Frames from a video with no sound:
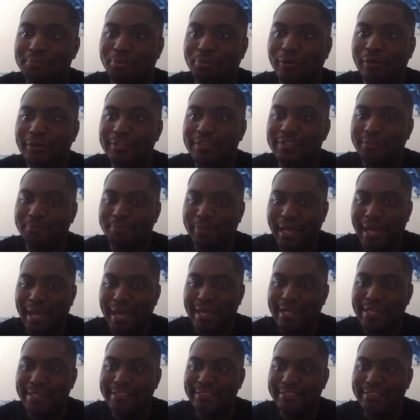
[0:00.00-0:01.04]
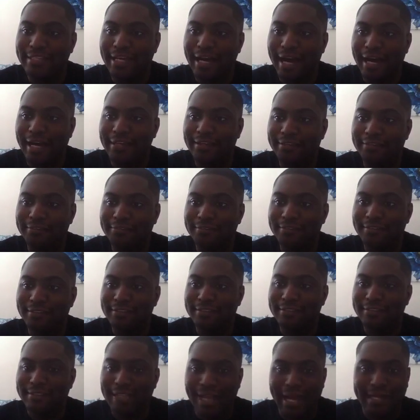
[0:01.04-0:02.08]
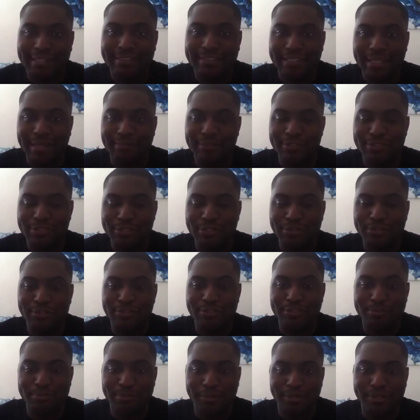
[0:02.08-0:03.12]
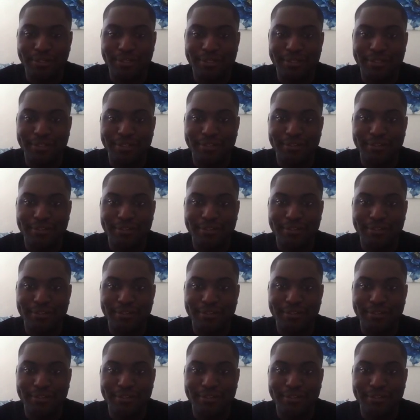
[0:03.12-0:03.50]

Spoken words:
pulls a page out of Zack Sabre Jr.'s book